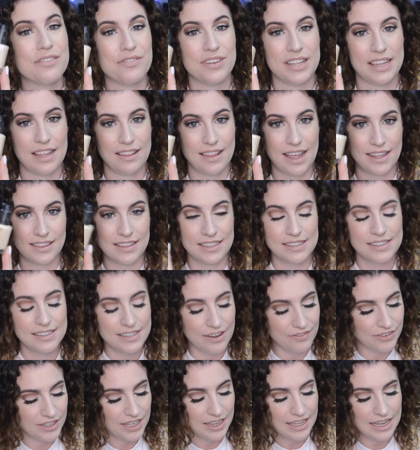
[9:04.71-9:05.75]
really like this.
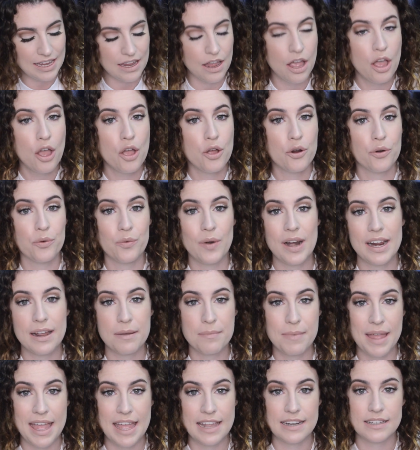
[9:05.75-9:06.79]
Definitely
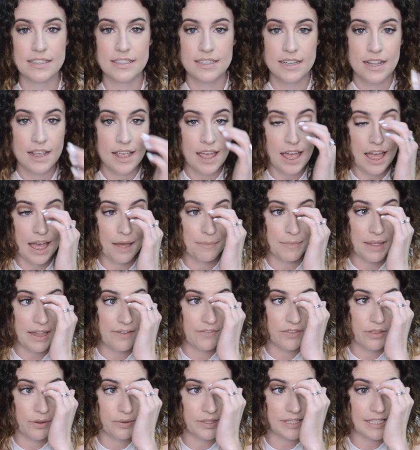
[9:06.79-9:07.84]
recommend.
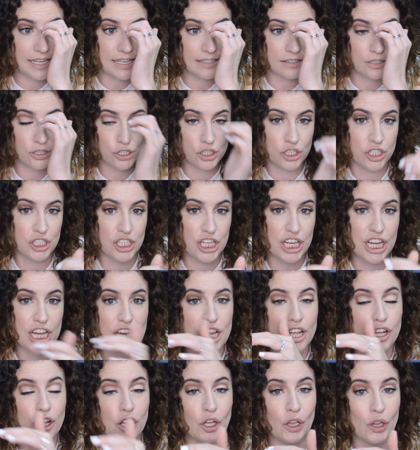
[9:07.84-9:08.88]
Even though it says
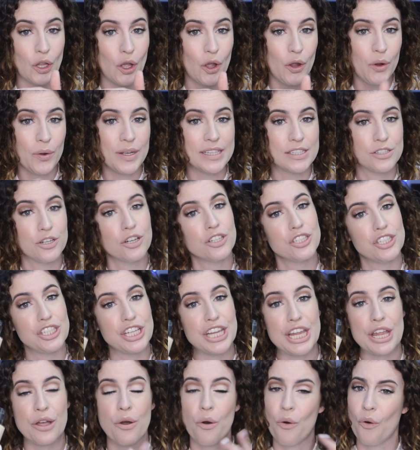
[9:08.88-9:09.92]
Sheer Glow, it's not
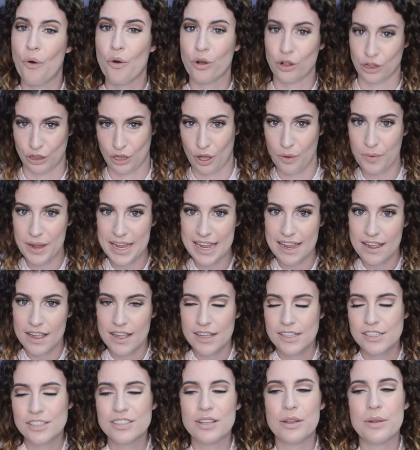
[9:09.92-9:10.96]
sheer or glowy.
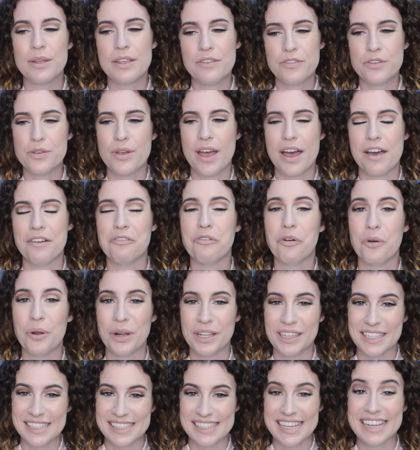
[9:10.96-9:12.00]
So if you have
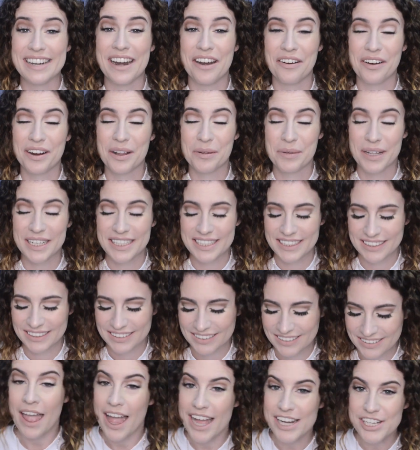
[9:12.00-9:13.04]
oily skin, I recommend.
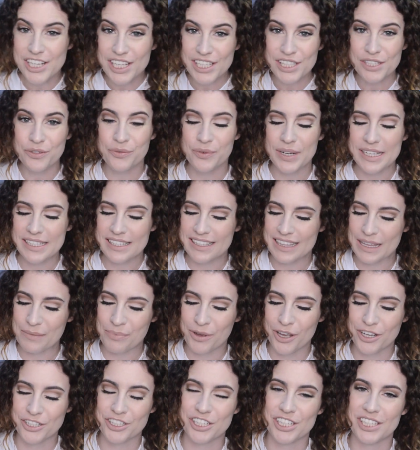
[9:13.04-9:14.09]
I just recently
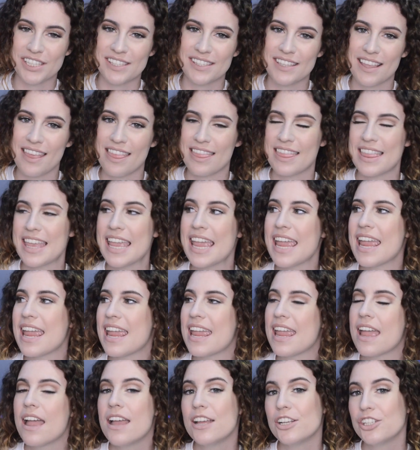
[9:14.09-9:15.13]
purchased
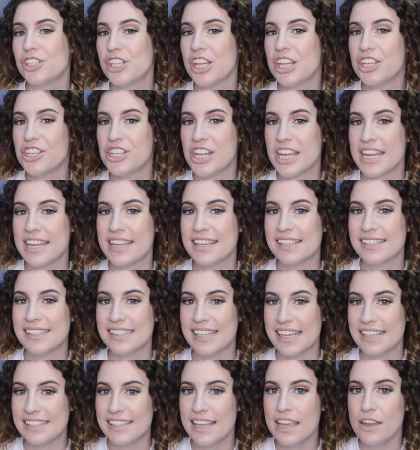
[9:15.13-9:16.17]
the Chi-Chi
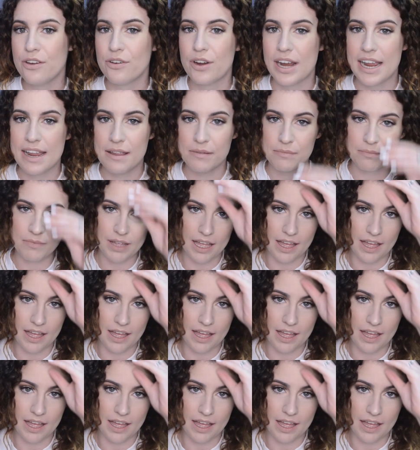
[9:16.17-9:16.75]
CC cream